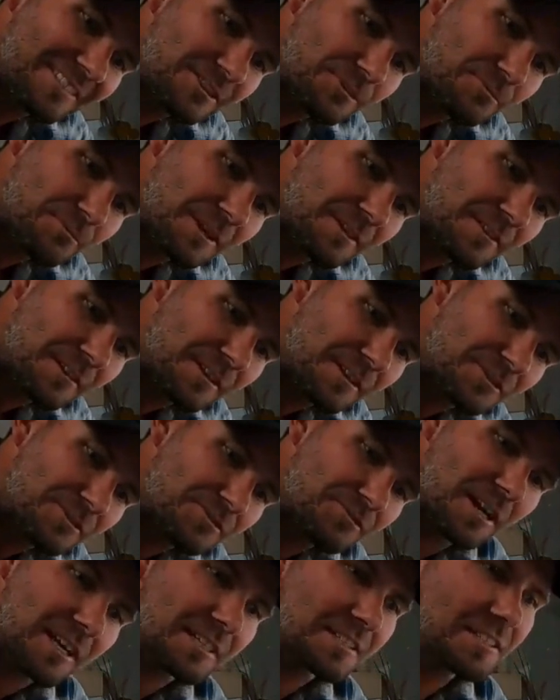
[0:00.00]
So read the
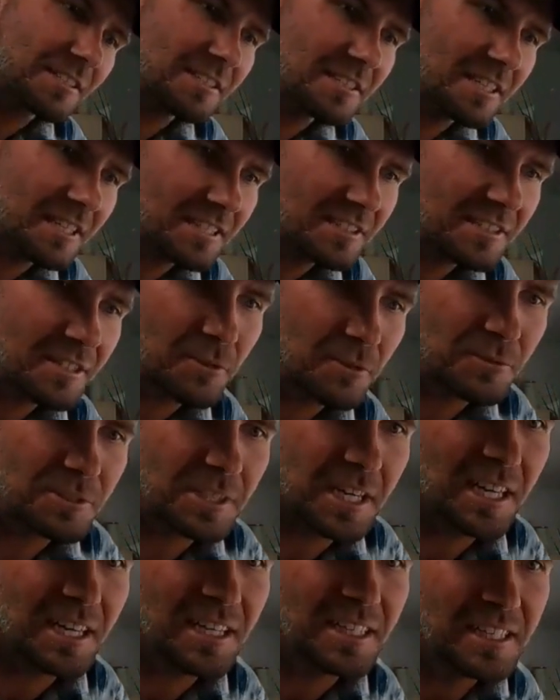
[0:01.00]
instructions and it tells
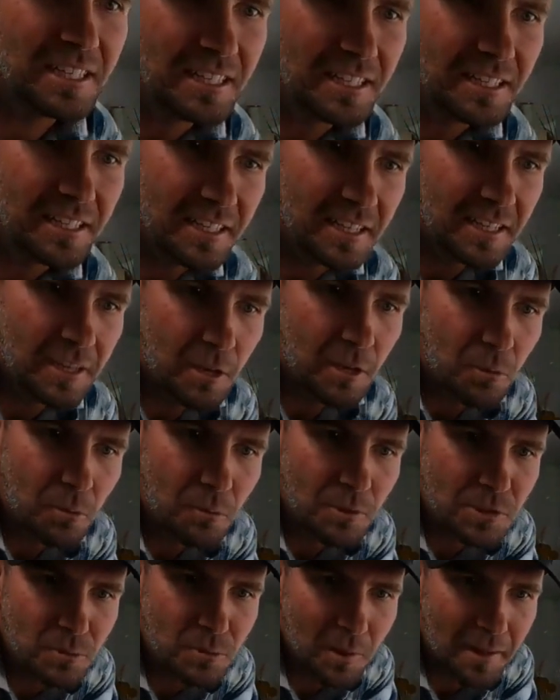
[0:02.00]
you
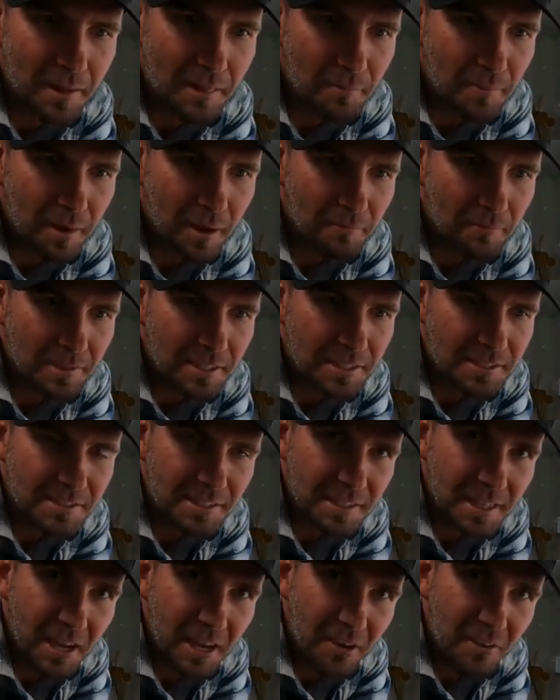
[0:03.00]
which way the pump needs to
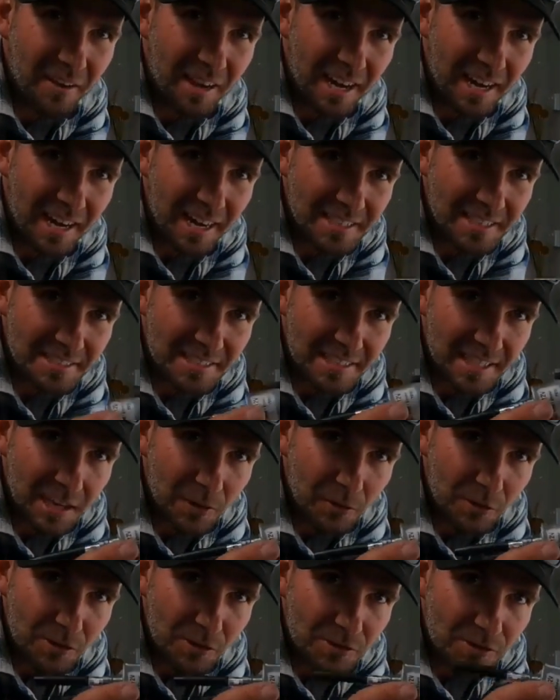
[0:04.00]
go, and it has to
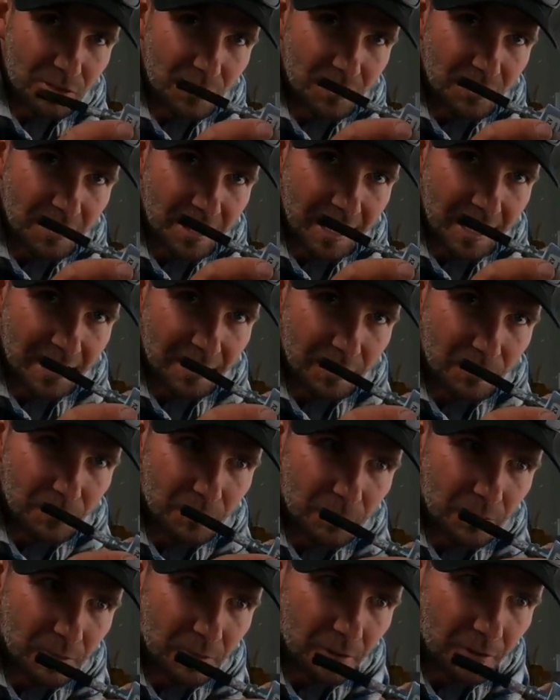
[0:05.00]
go on a certain angle,
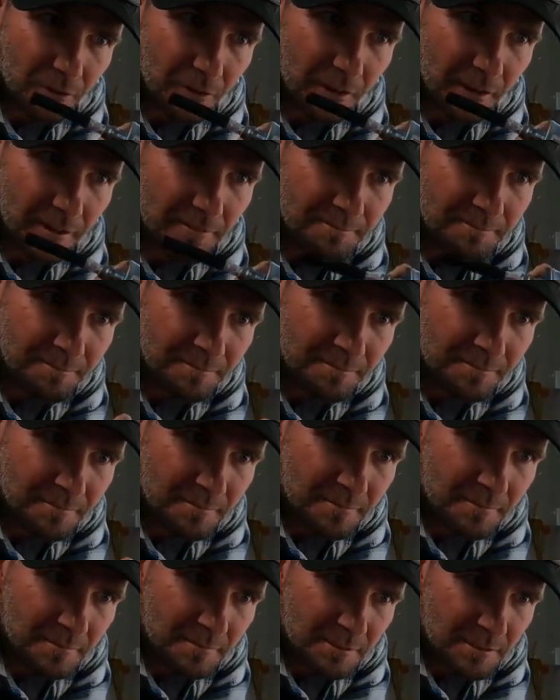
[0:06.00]
all right?
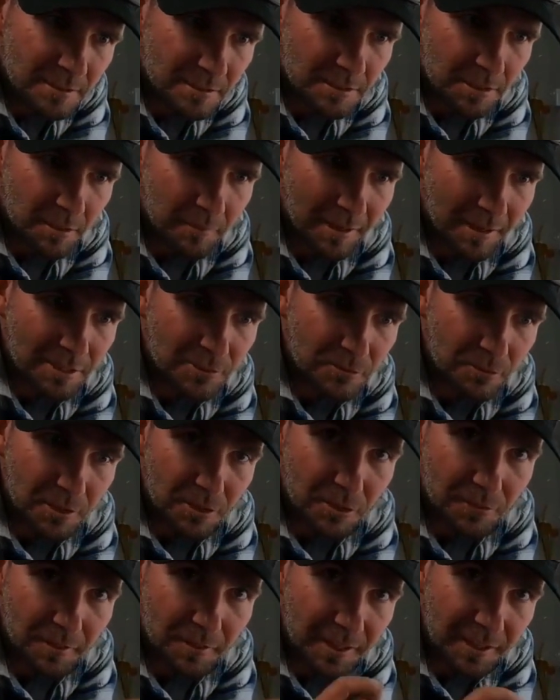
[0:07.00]
So make sure you've
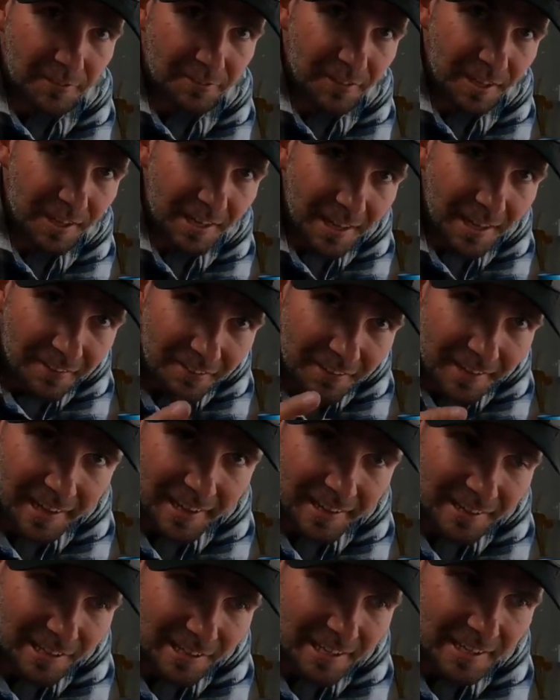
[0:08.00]
got the inlet and the
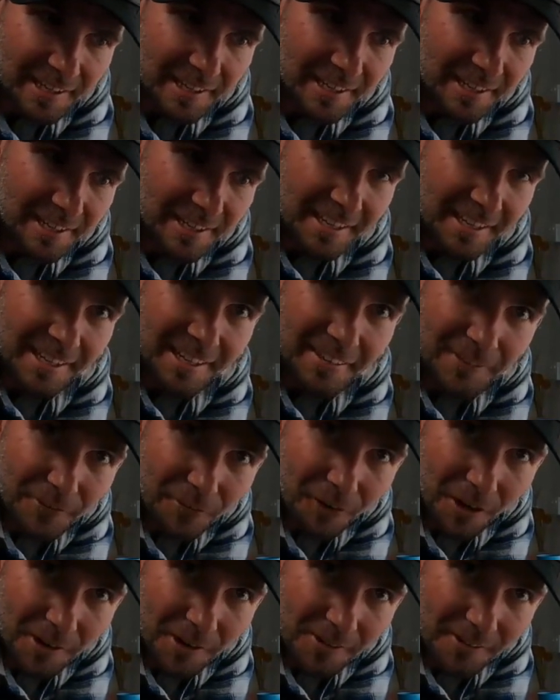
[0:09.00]
outlet in the
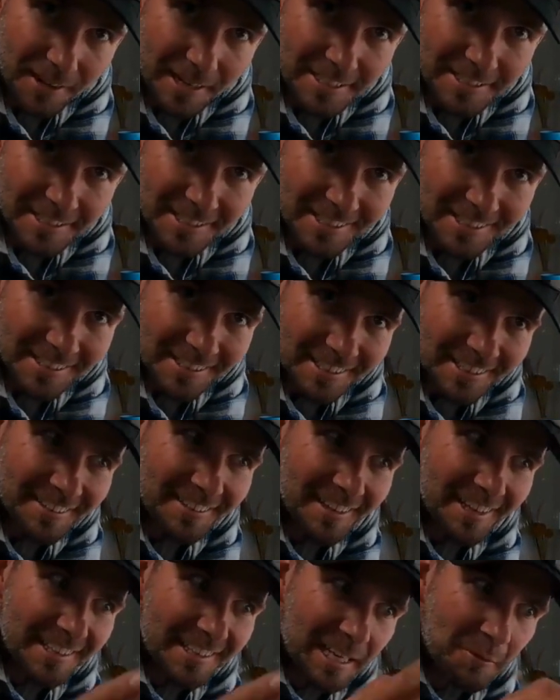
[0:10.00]
right direction.
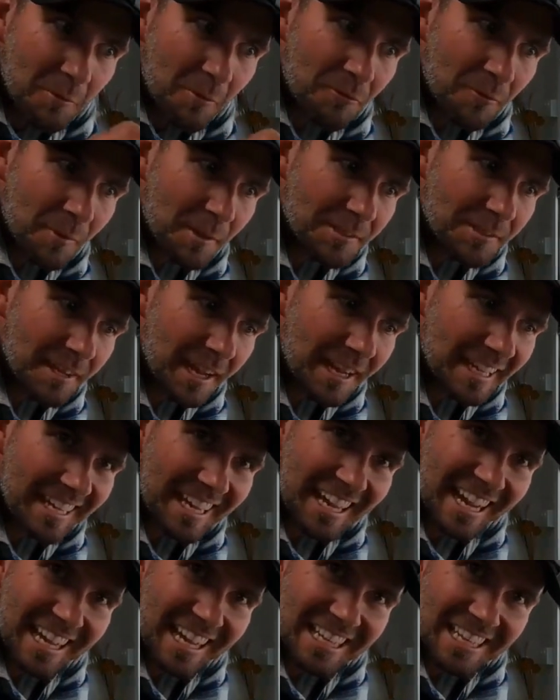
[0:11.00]
Inlet coming from the tank,
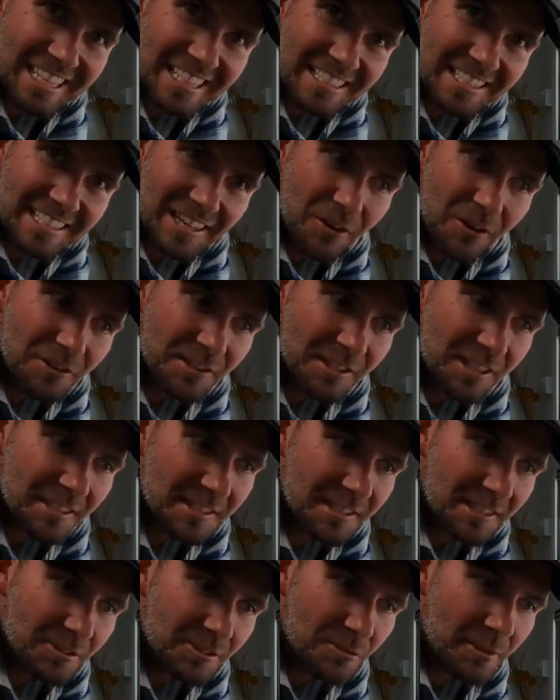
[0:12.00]
outlet going to your
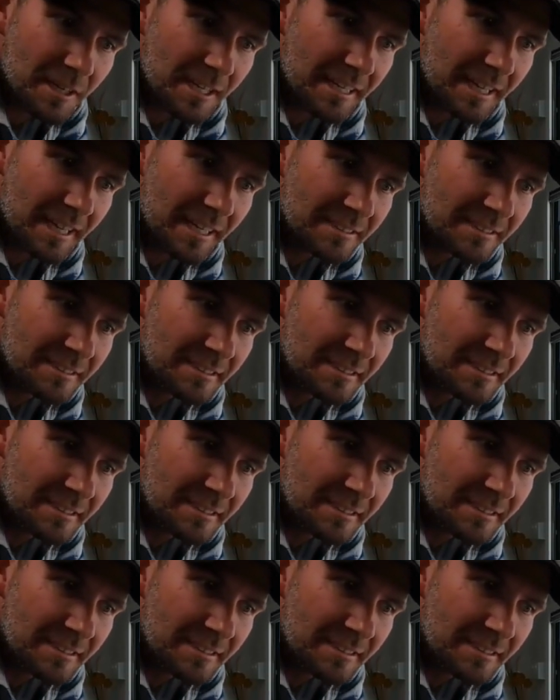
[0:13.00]
diesel heater.